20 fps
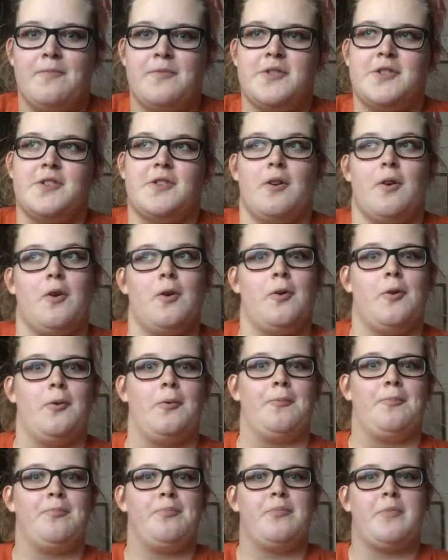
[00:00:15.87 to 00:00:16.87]

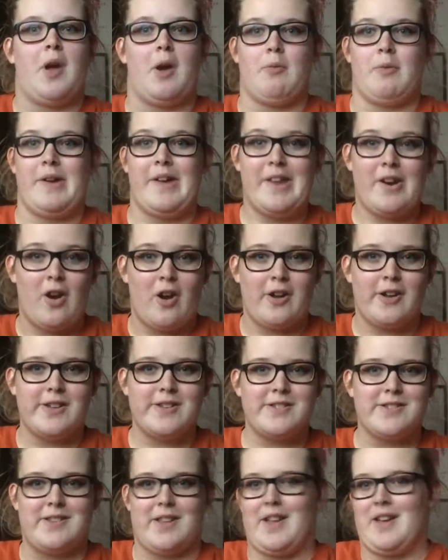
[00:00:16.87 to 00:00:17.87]
So I went in
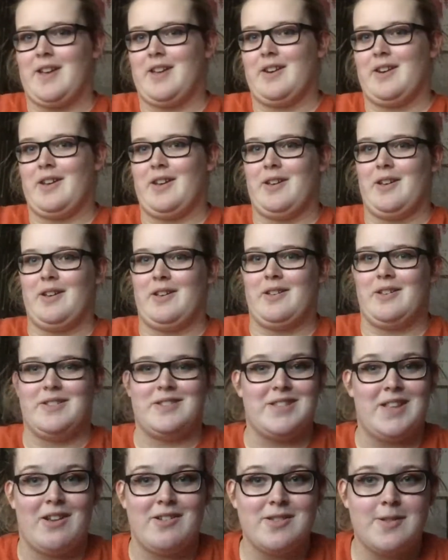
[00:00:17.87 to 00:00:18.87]
August and
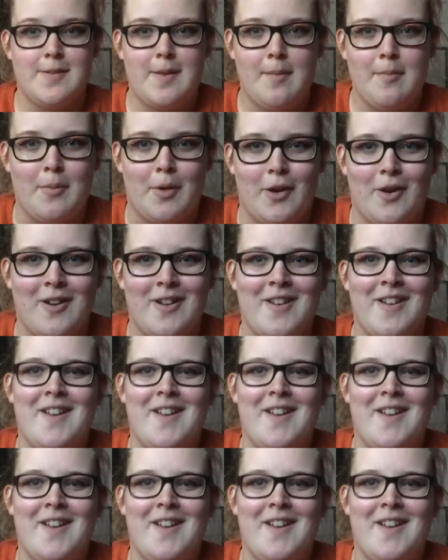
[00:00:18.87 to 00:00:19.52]
it's now September